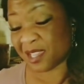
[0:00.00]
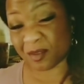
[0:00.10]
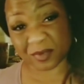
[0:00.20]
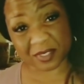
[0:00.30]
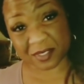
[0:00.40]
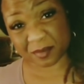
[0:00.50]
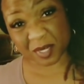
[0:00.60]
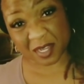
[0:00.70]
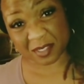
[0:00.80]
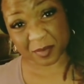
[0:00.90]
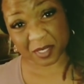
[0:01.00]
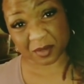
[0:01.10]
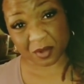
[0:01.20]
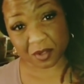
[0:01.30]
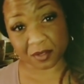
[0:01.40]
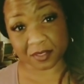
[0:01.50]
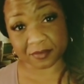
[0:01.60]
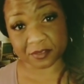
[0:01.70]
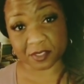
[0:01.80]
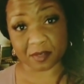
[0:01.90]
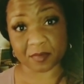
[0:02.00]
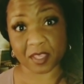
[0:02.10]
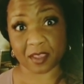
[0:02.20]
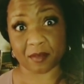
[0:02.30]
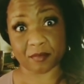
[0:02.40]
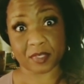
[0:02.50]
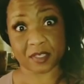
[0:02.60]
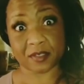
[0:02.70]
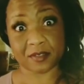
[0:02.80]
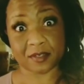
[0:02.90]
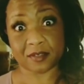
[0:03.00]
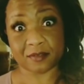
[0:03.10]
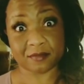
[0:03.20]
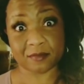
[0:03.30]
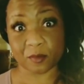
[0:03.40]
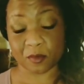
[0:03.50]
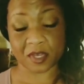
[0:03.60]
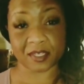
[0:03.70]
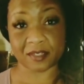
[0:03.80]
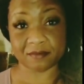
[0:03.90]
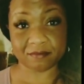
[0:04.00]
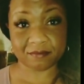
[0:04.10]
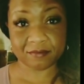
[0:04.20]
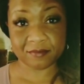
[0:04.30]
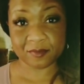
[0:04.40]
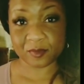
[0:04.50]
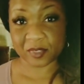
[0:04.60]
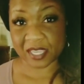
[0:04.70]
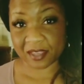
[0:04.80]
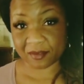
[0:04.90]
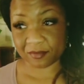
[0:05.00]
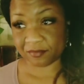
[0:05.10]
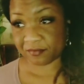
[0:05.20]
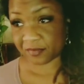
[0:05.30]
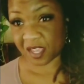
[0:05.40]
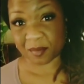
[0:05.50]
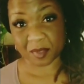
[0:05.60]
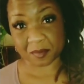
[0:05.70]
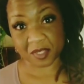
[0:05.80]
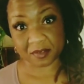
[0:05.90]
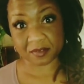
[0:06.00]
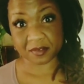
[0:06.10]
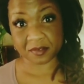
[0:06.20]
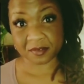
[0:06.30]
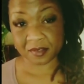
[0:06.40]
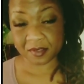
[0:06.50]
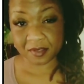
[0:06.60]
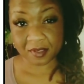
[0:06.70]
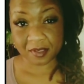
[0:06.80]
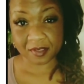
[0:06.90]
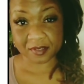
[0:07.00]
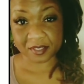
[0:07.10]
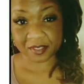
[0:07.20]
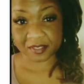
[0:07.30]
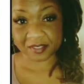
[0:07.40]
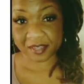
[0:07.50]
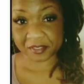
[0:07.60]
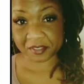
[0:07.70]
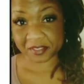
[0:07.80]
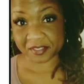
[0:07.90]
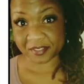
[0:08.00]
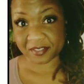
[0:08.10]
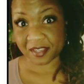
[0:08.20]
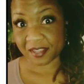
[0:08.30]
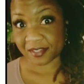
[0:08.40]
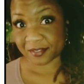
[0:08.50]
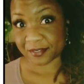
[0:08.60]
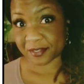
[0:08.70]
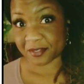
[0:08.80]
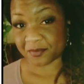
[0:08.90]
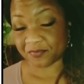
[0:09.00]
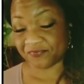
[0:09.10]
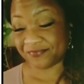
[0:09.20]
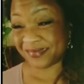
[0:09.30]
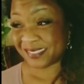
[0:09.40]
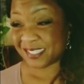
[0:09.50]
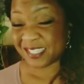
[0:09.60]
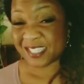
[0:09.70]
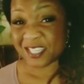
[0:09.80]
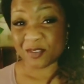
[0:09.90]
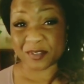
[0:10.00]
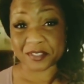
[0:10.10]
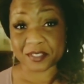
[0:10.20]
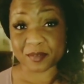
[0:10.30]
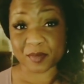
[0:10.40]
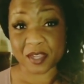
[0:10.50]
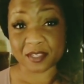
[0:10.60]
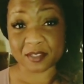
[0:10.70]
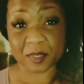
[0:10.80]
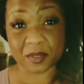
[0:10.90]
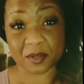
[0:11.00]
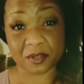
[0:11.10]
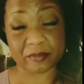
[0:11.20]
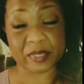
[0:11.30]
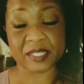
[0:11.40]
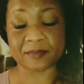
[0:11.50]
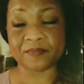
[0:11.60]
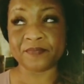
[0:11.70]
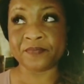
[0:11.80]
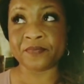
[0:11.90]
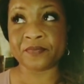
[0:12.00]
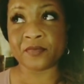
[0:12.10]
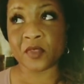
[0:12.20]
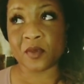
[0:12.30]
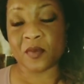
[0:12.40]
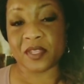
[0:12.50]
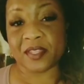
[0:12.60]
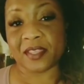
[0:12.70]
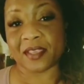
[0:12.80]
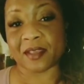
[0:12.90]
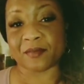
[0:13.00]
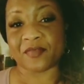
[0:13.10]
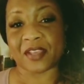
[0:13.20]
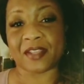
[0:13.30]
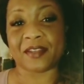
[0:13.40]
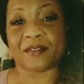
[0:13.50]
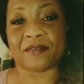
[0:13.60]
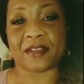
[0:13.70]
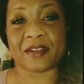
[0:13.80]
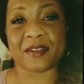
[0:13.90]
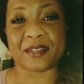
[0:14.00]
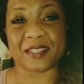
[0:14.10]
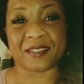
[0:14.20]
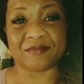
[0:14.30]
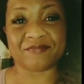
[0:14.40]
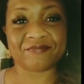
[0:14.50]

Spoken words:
it wouldn't surprise me at all if Trump came in and won it. We have a couple of months until it's actually decided, so wouldn't surprise me at all. But one thing I'm finding very